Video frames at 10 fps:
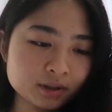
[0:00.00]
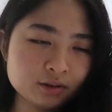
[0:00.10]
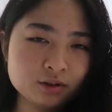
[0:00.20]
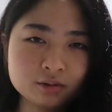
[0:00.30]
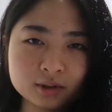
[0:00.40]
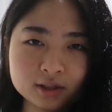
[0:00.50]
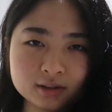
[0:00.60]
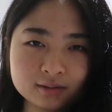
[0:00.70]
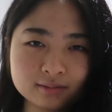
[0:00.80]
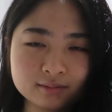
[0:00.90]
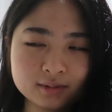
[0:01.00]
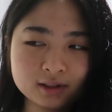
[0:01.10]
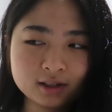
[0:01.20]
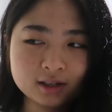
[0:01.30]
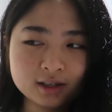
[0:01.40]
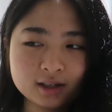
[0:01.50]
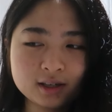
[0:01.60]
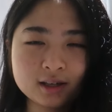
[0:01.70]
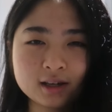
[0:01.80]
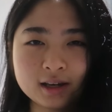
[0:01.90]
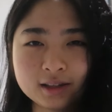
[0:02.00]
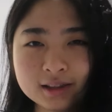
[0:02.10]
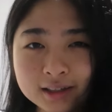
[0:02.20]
but you know what? I